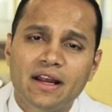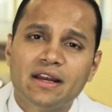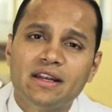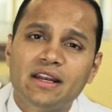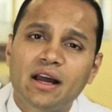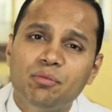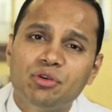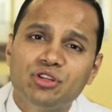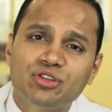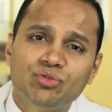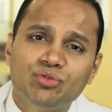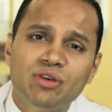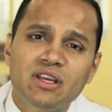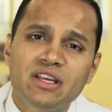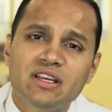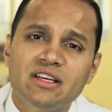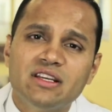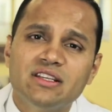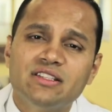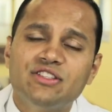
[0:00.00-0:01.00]
Number
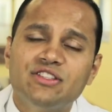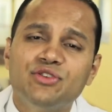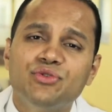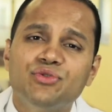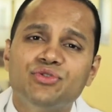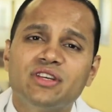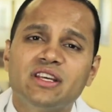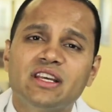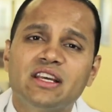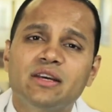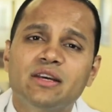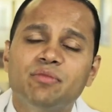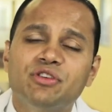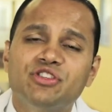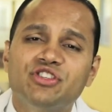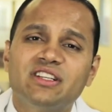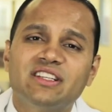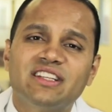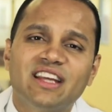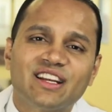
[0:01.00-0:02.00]
three is using
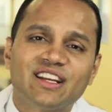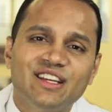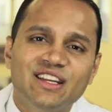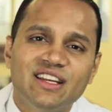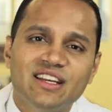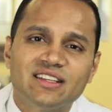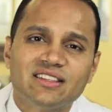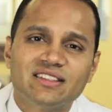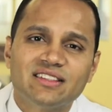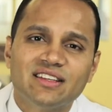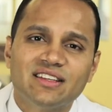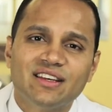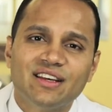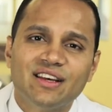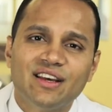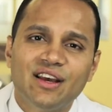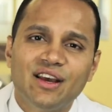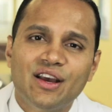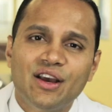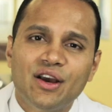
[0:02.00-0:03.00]
imaging techniques.
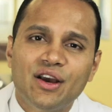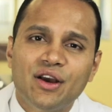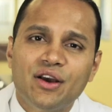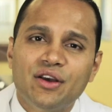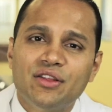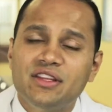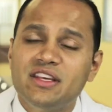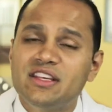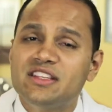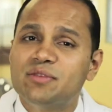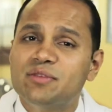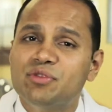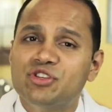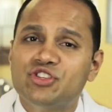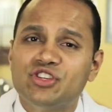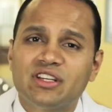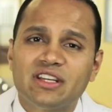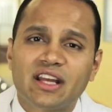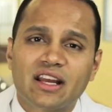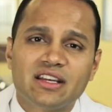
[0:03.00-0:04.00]
These
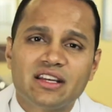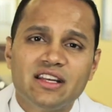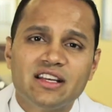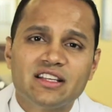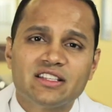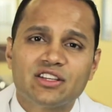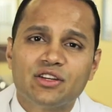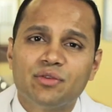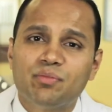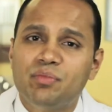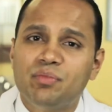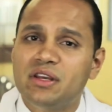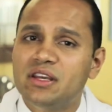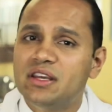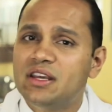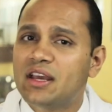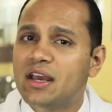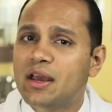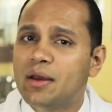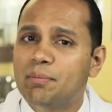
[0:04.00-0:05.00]
imaging techniques could
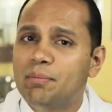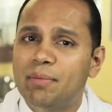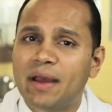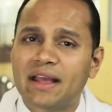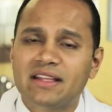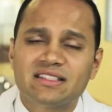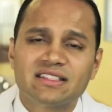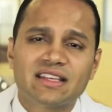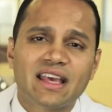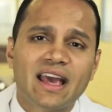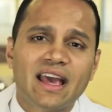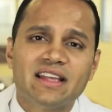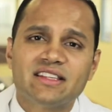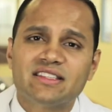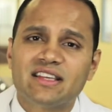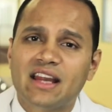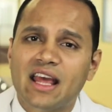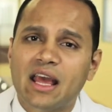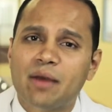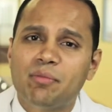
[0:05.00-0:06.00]
be P E T
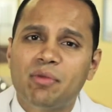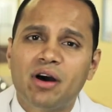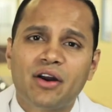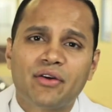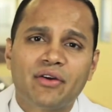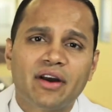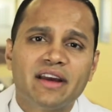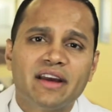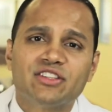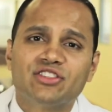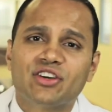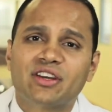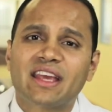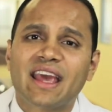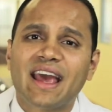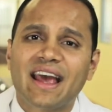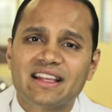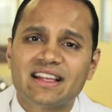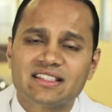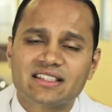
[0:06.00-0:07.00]
scans and M R Is or
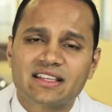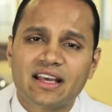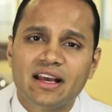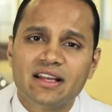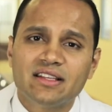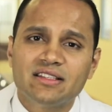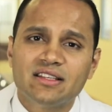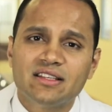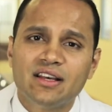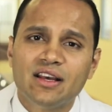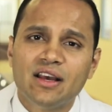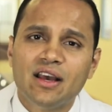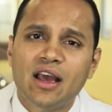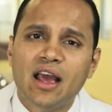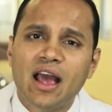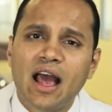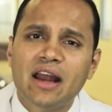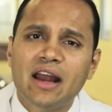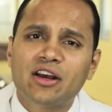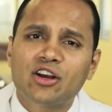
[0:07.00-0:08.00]
C A T scans,
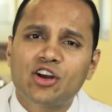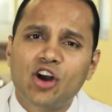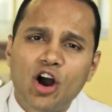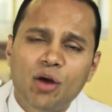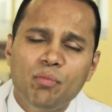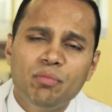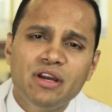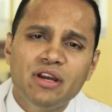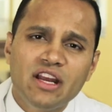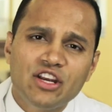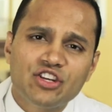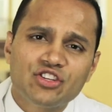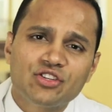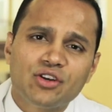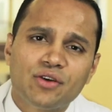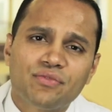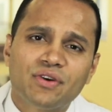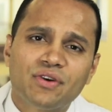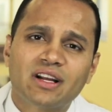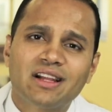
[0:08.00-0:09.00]
and a
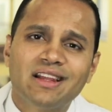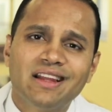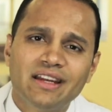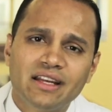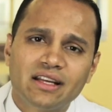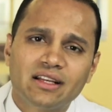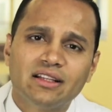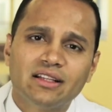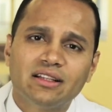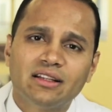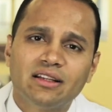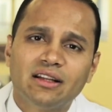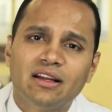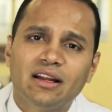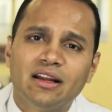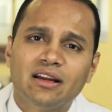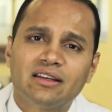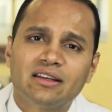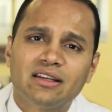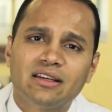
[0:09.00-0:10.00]
combination of a clinical
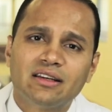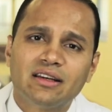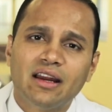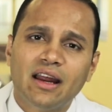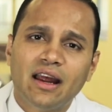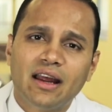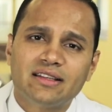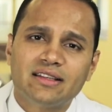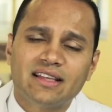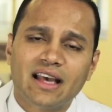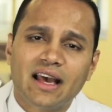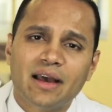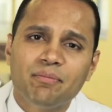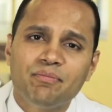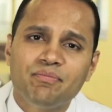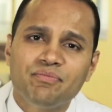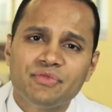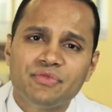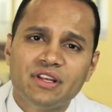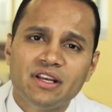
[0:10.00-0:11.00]
exam,